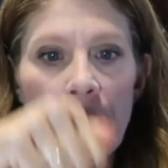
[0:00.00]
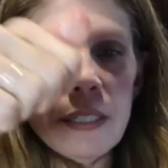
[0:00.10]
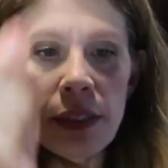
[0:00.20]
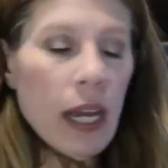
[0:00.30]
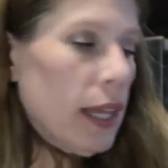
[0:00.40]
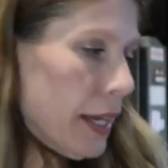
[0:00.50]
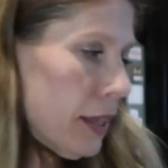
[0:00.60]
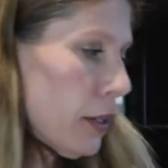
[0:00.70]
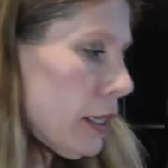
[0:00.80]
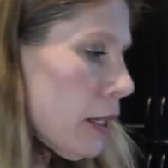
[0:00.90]
It's not like
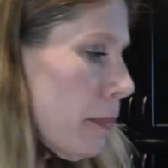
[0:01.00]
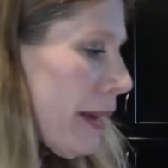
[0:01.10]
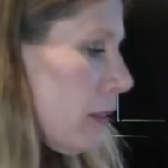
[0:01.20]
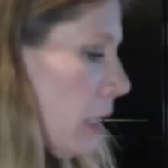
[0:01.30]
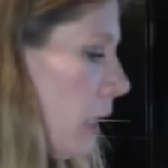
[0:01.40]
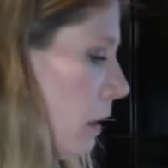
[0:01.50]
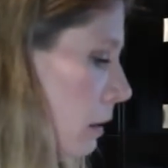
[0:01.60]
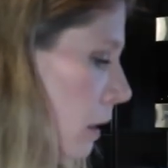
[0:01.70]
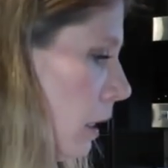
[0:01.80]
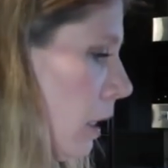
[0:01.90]
they're a little melty,
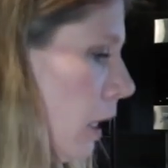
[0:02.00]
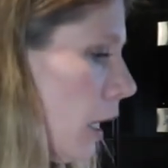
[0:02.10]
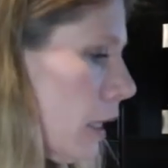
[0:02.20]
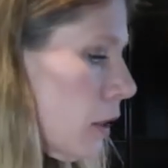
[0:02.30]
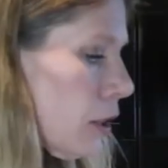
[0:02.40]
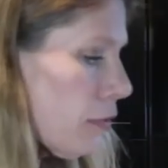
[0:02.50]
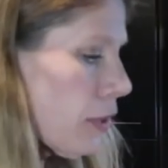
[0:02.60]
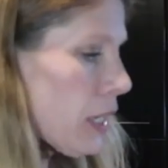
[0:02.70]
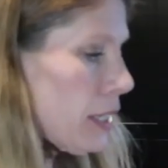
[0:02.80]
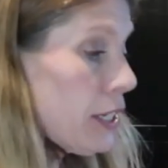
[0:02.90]
a little
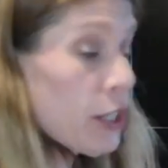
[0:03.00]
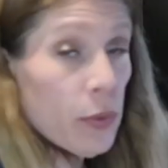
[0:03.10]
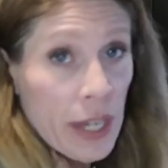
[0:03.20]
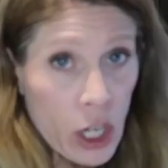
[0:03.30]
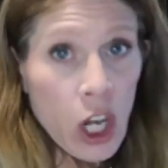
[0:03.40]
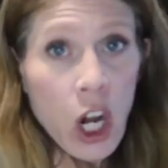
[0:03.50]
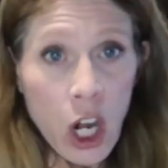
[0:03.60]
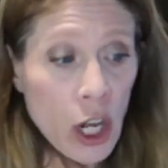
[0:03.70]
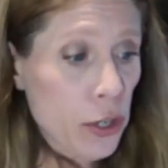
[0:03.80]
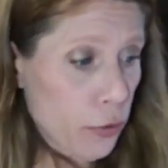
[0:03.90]
defrosted. No, they are
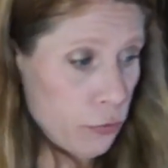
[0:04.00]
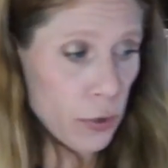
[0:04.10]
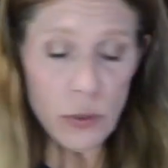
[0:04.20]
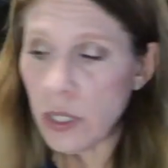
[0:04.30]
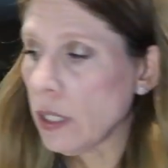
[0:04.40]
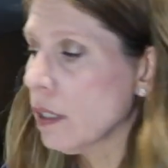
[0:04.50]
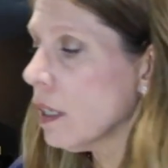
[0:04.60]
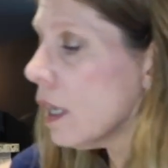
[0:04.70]
hard frozen.